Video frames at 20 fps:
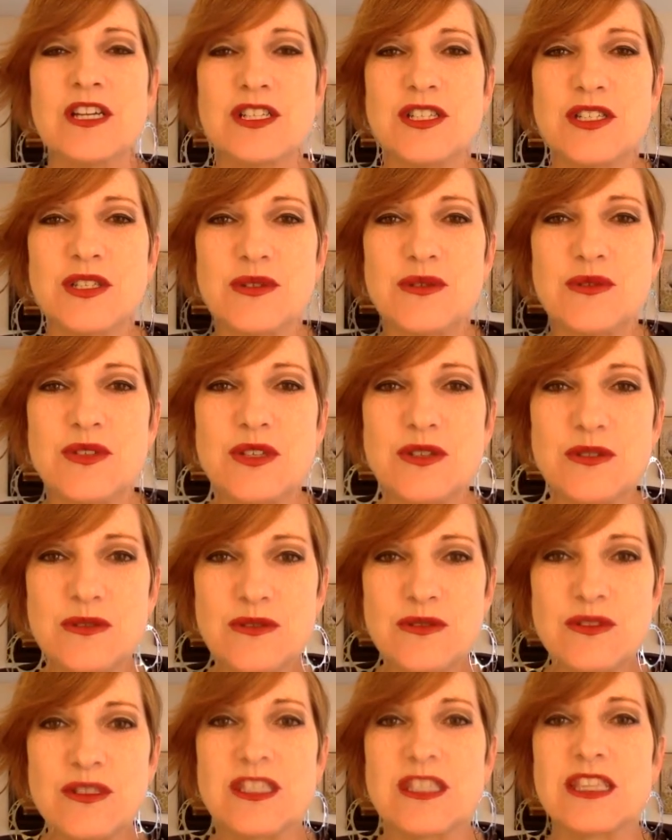to
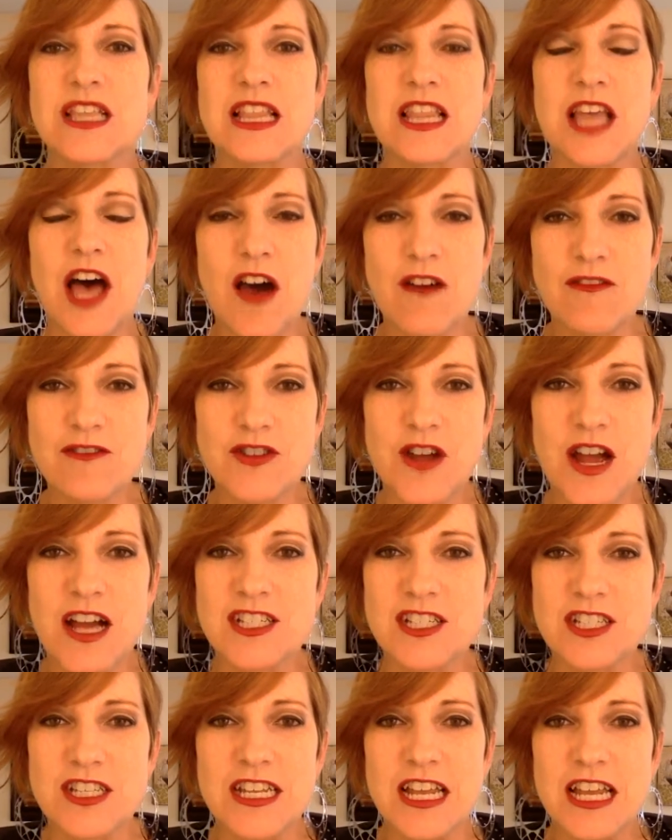use the law of
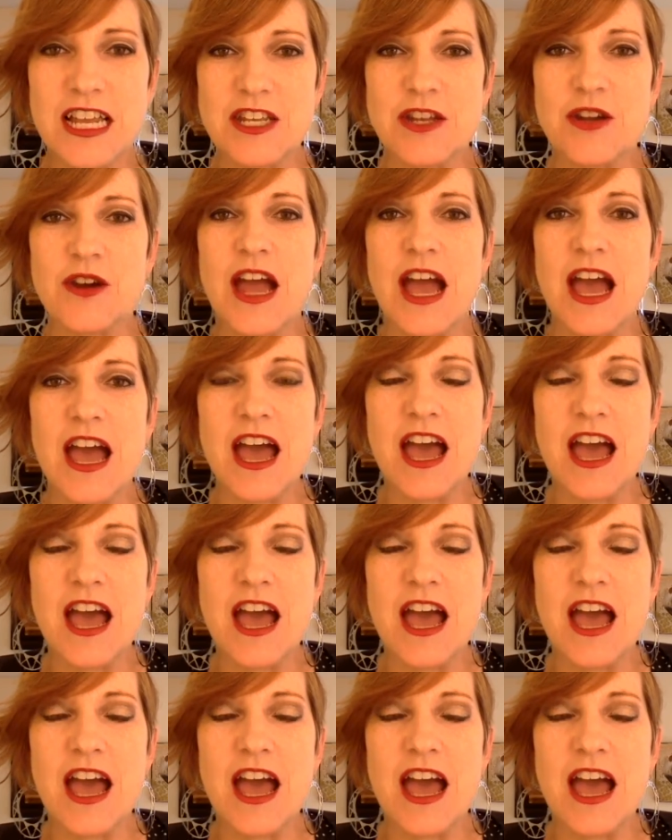attraction in your